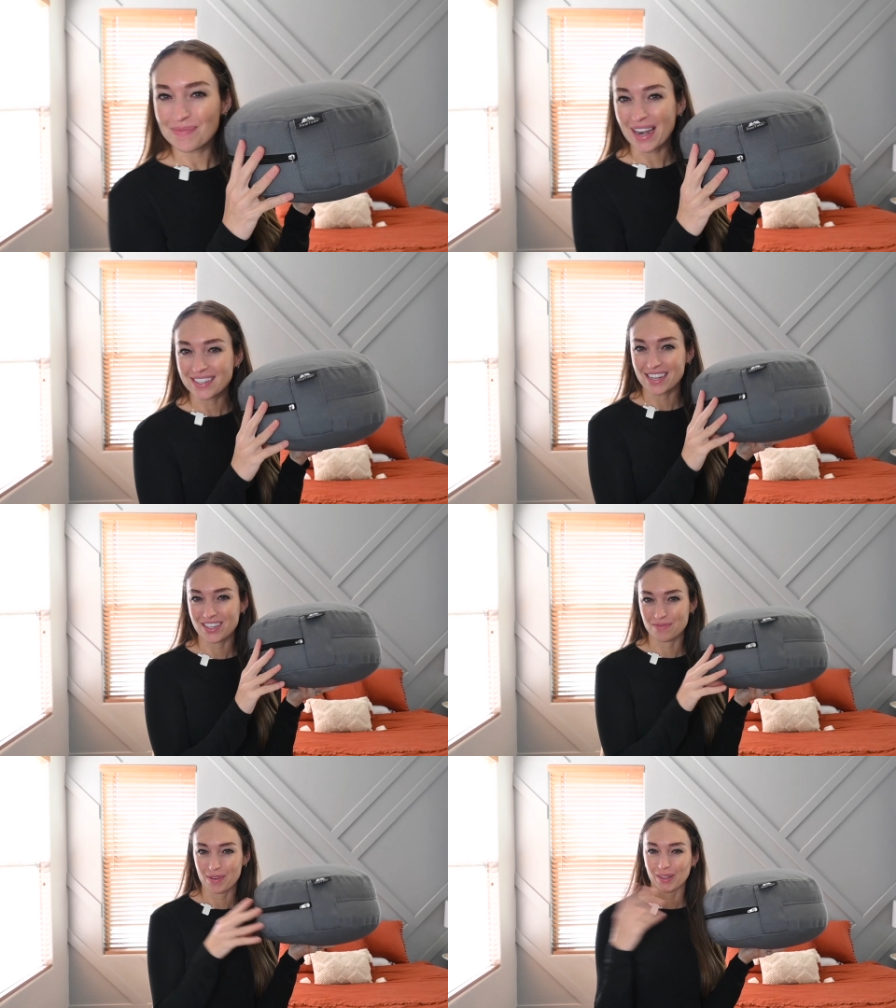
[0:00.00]

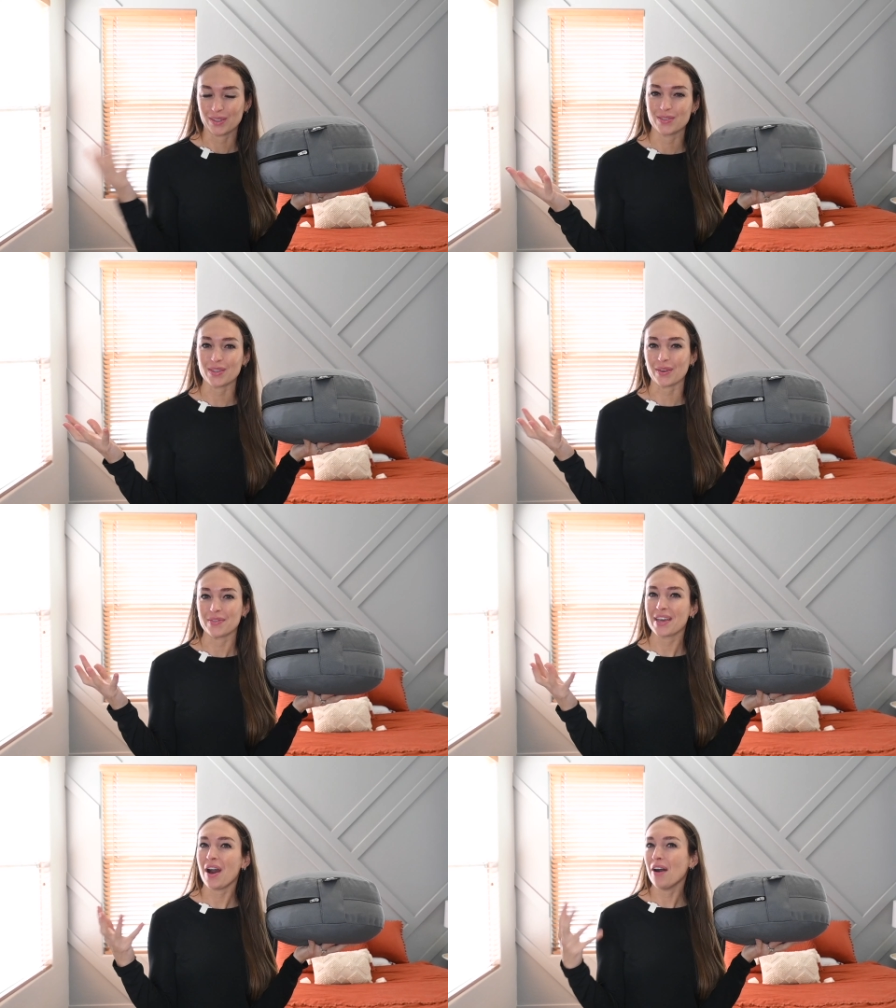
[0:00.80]
meditation pillows, though,
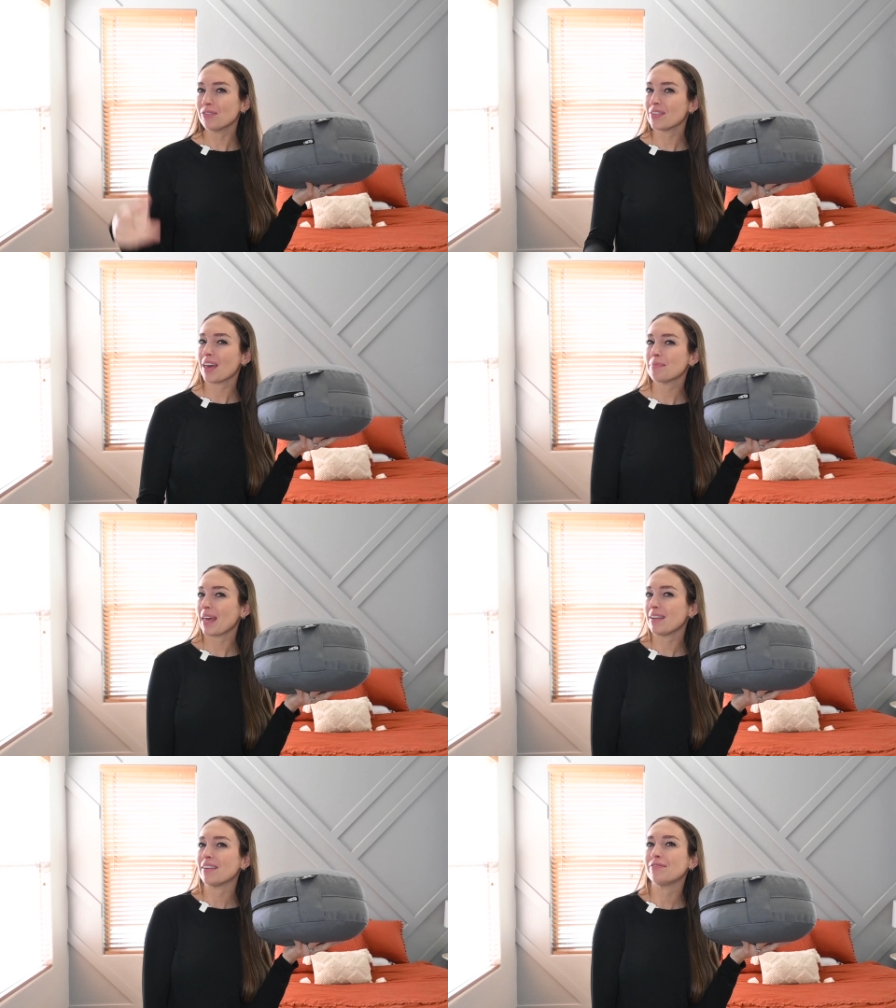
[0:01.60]
they offer them in
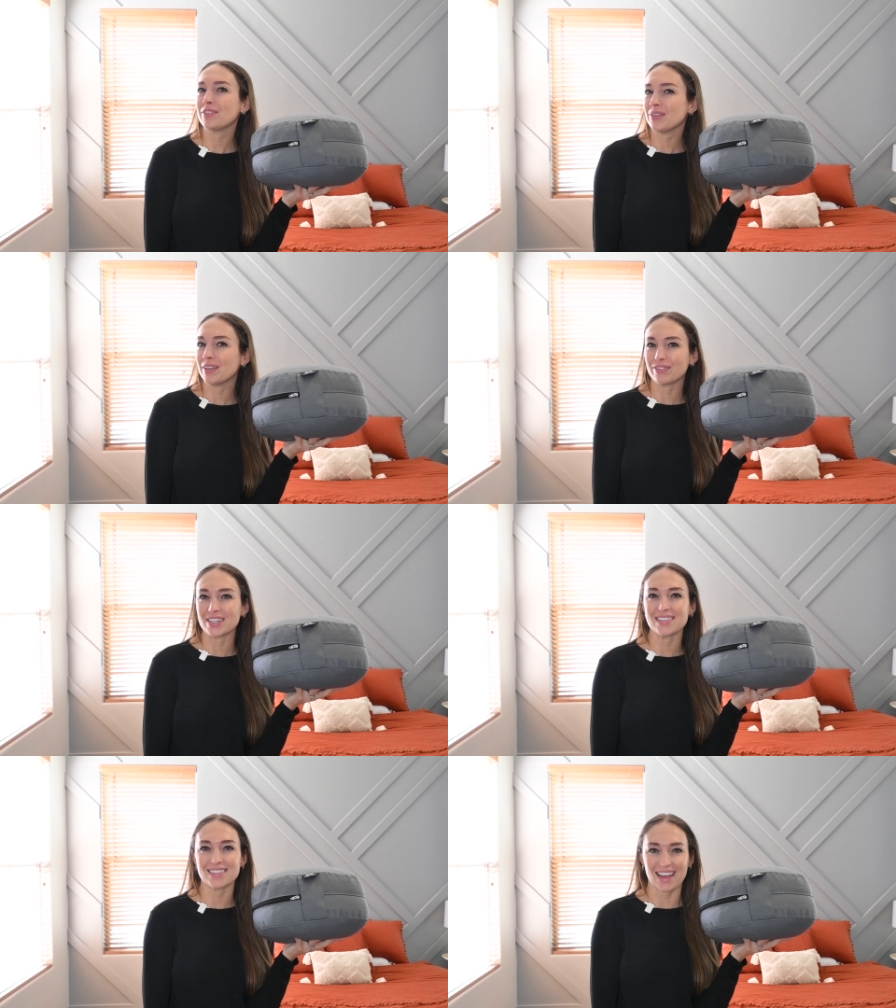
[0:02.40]
a few
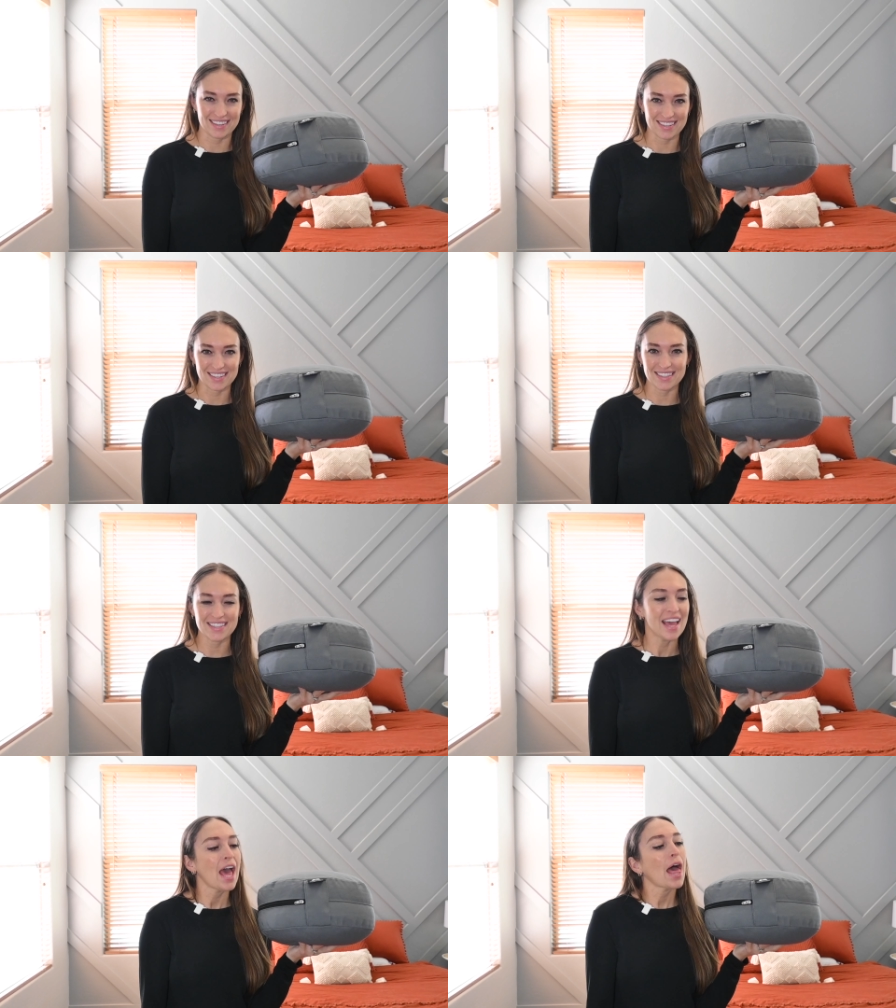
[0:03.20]
different sizes,
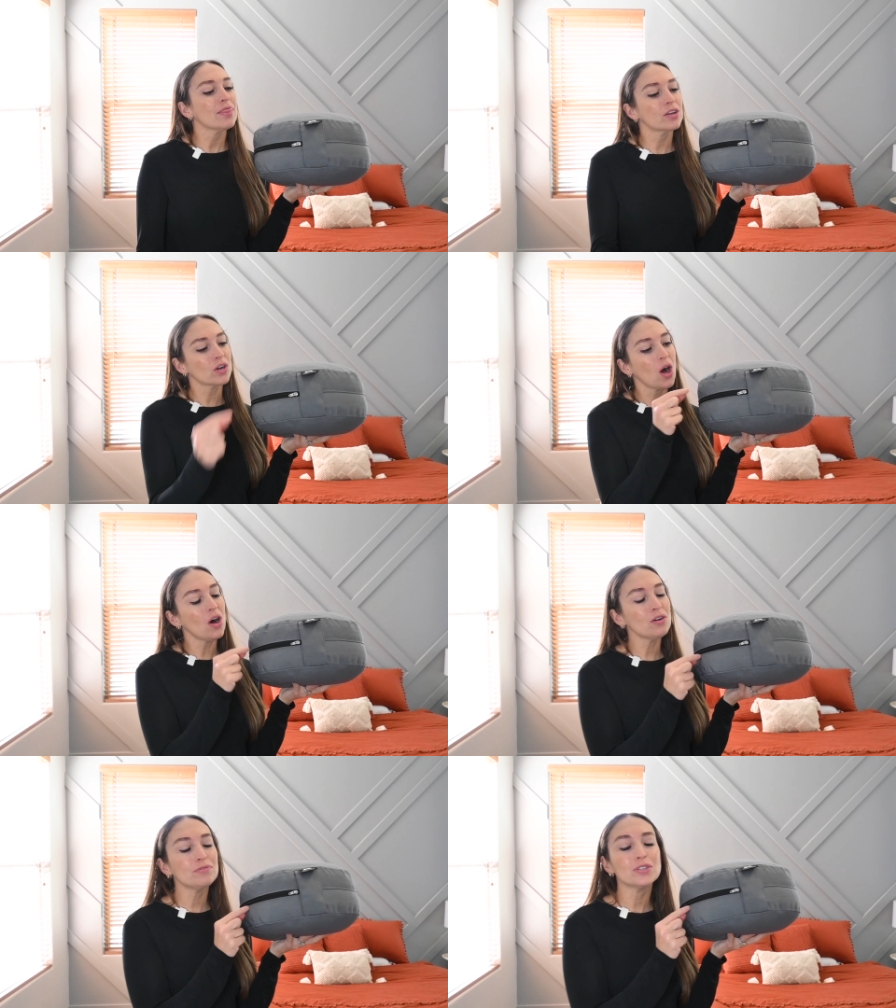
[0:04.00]
and they're
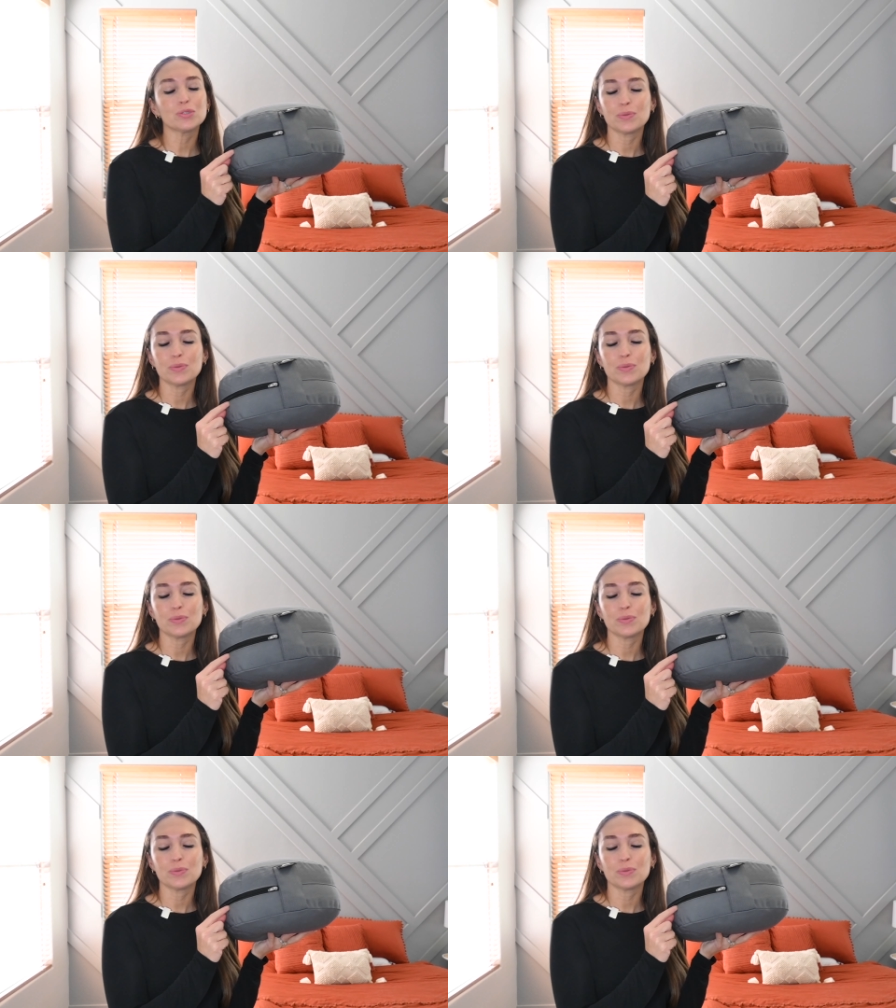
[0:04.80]
all filled